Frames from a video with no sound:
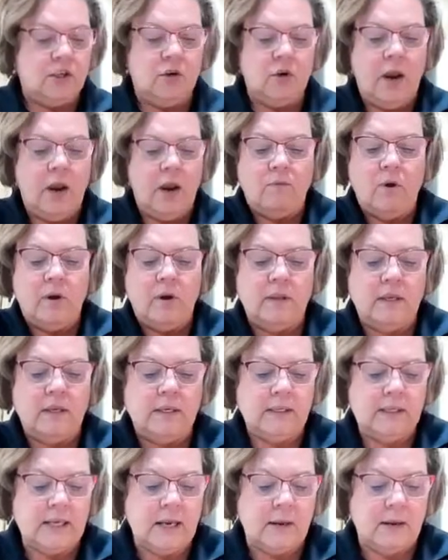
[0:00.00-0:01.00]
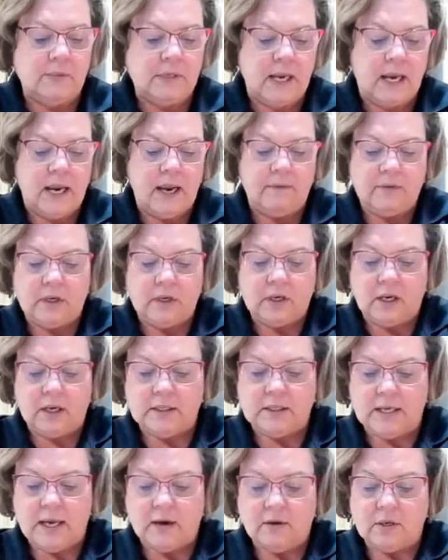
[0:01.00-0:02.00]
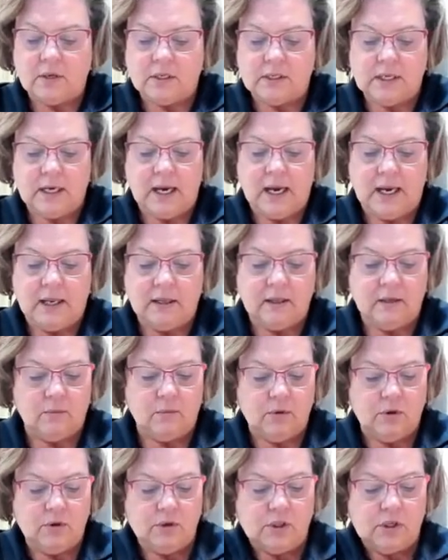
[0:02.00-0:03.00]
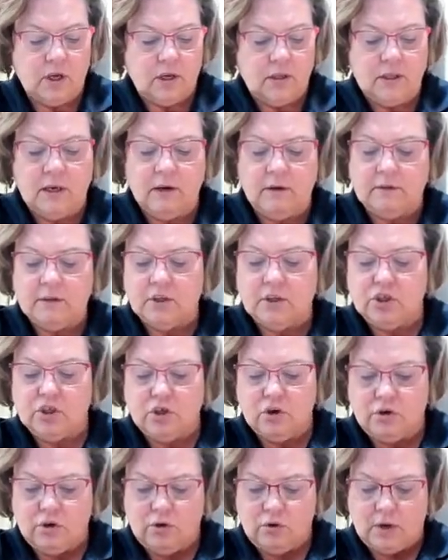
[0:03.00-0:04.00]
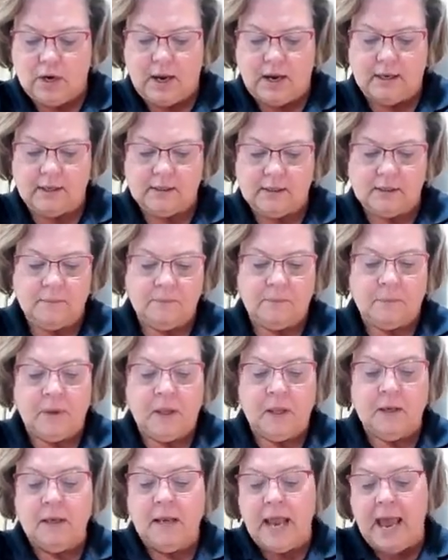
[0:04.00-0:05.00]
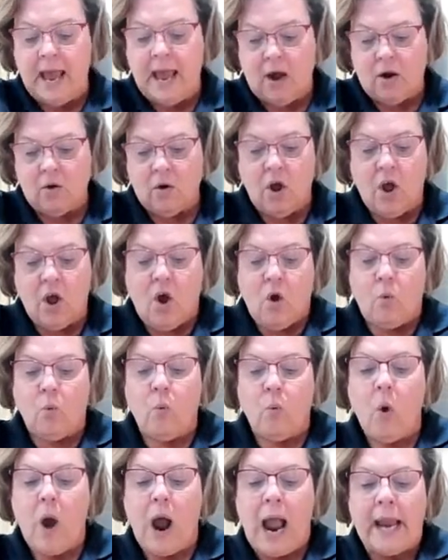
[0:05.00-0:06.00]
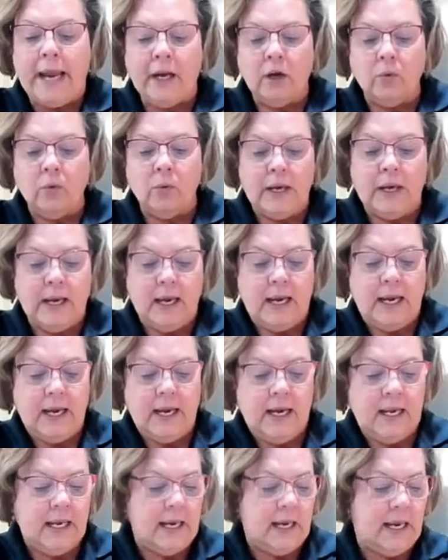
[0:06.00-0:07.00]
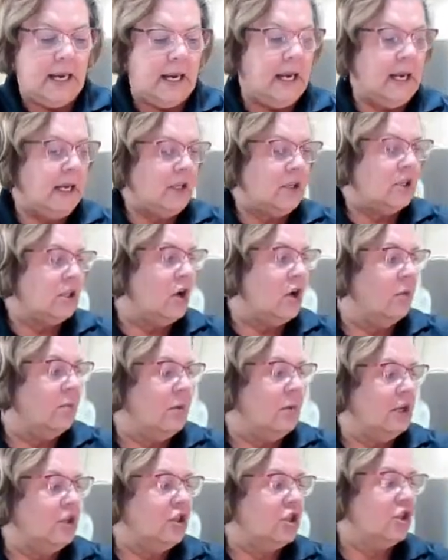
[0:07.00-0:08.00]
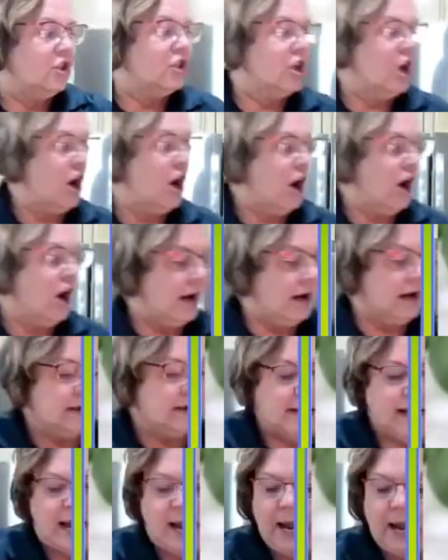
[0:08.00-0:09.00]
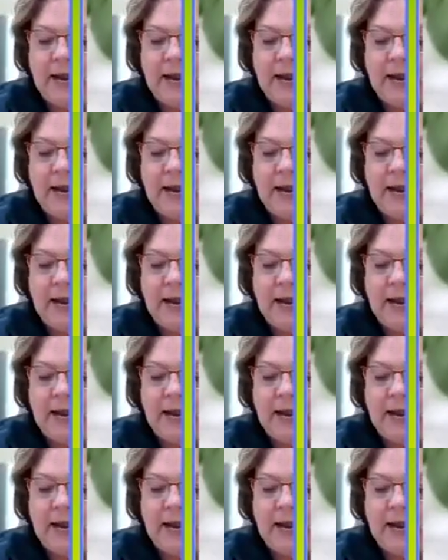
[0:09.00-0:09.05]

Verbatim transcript: I do have one of these stems I have to cut down because I had the roots on there to show you guys. Now, why are we eating so much chard,